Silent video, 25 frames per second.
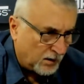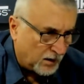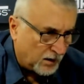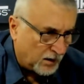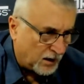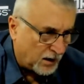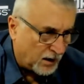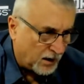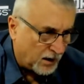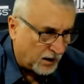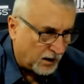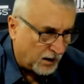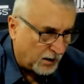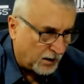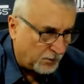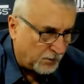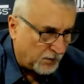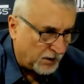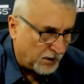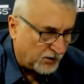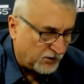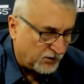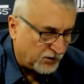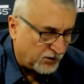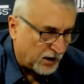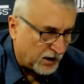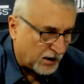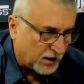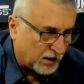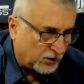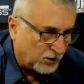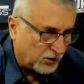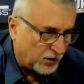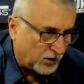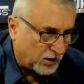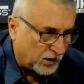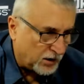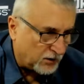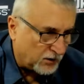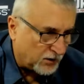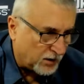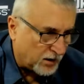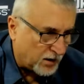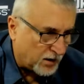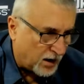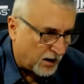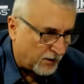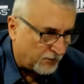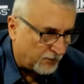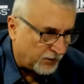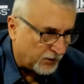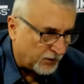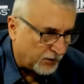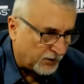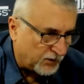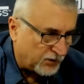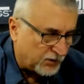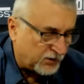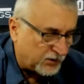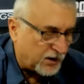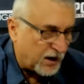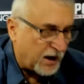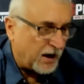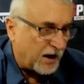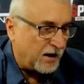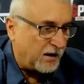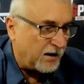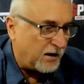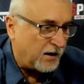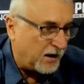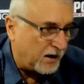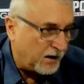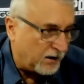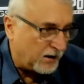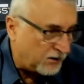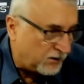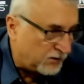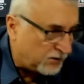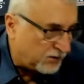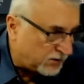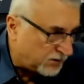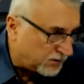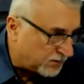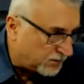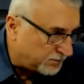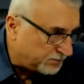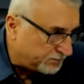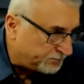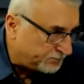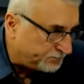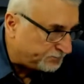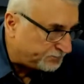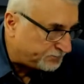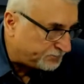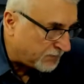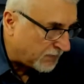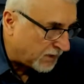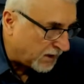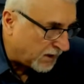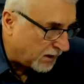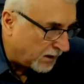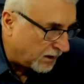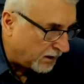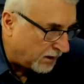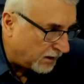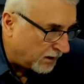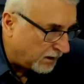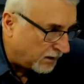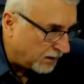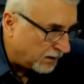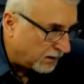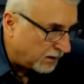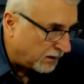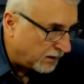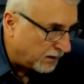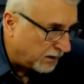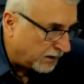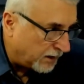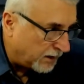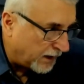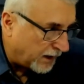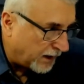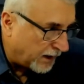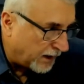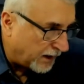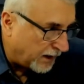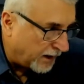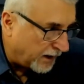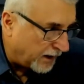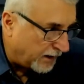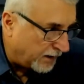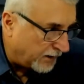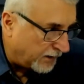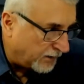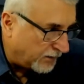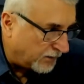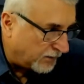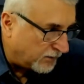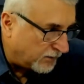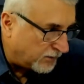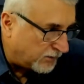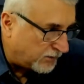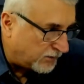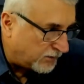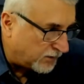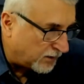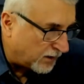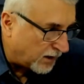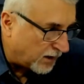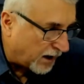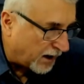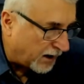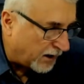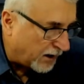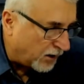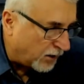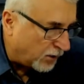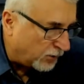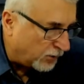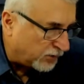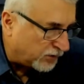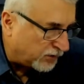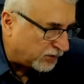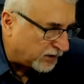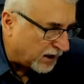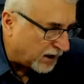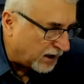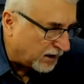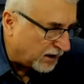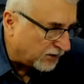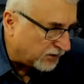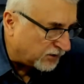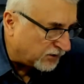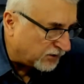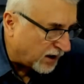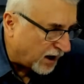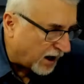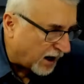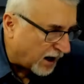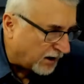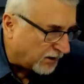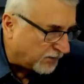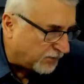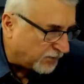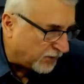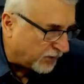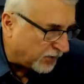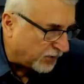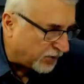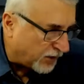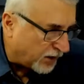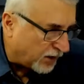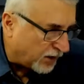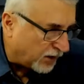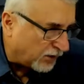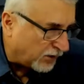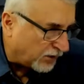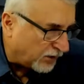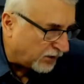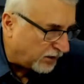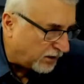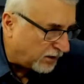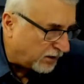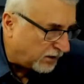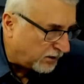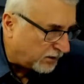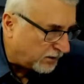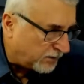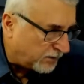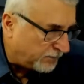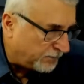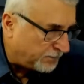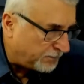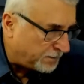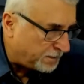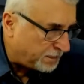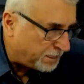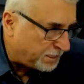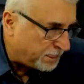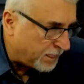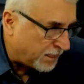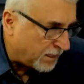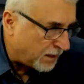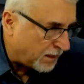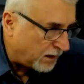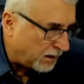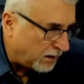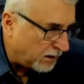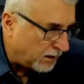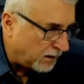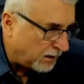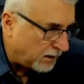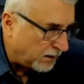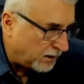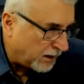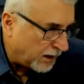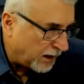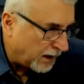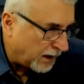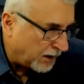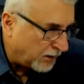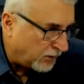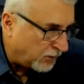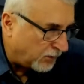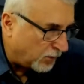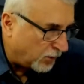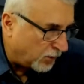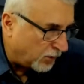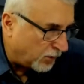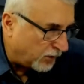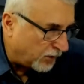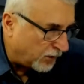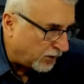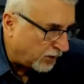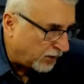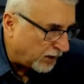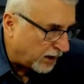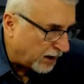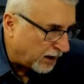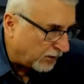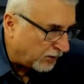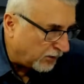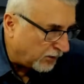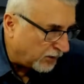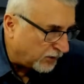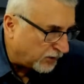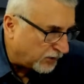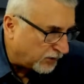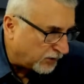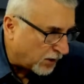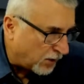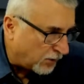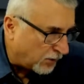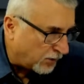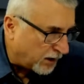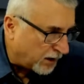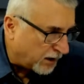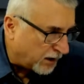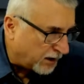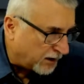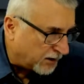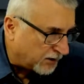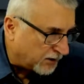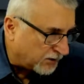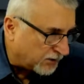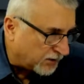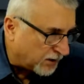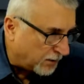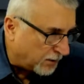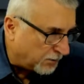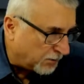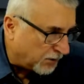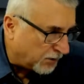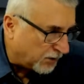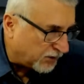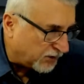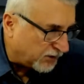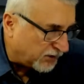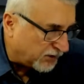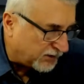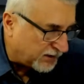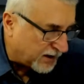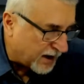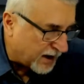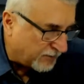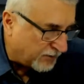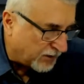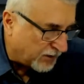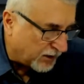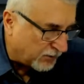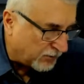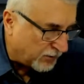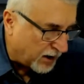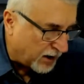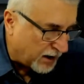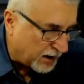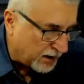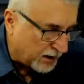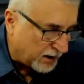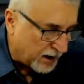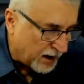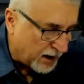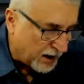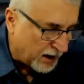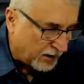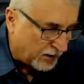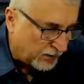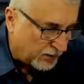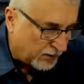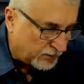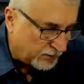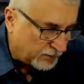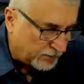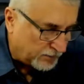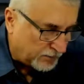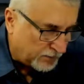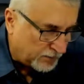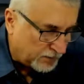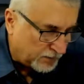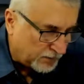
Let me take a look at the conference standings. And Idaho State is tied for 3rd. And Northern Arizona is number 7 right now.